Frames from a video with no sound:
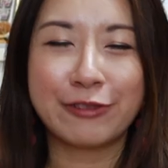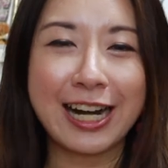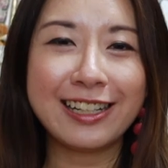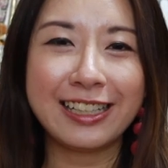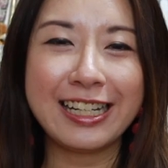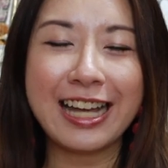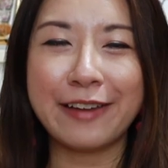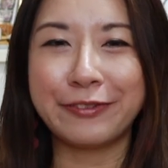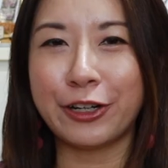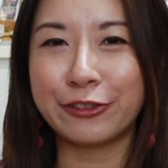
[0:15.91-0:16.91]
Frankly,
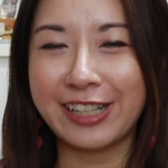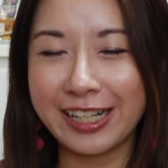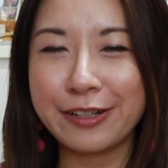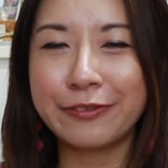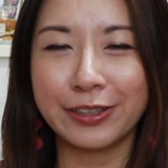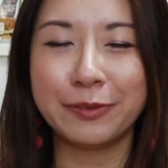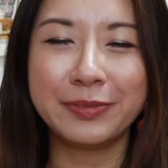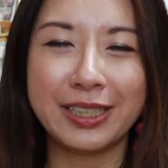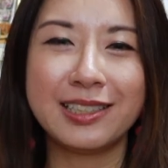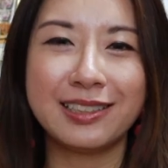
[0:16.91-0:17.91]
I've already
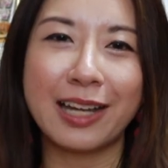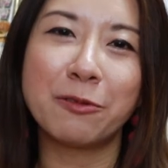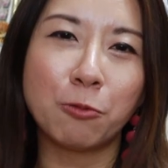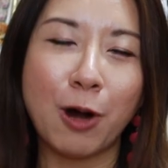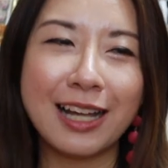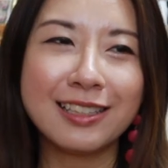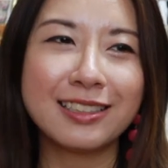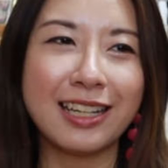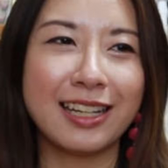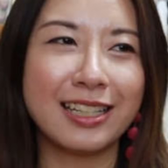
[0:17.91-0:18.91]
filmed this like
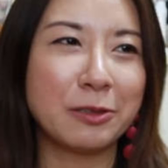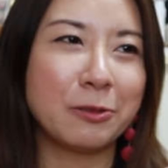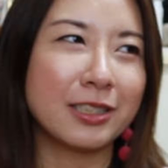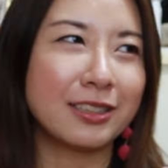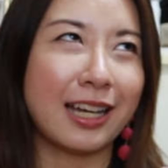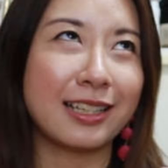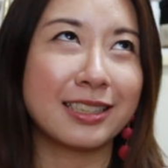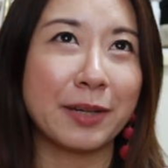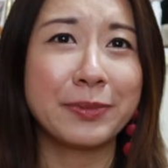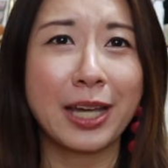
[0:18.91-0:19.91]
once and it was like
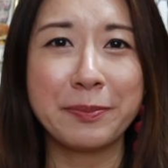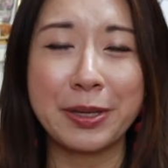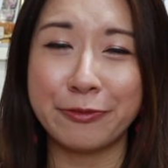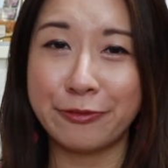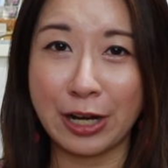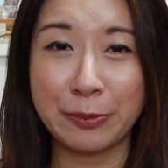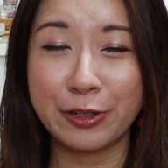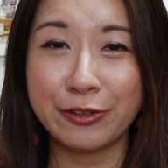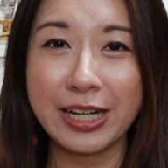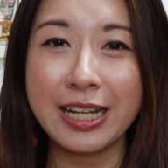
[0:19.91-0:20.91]
sometime in
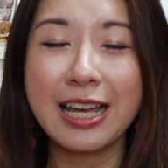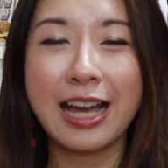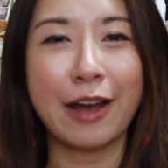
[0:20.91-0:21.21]
February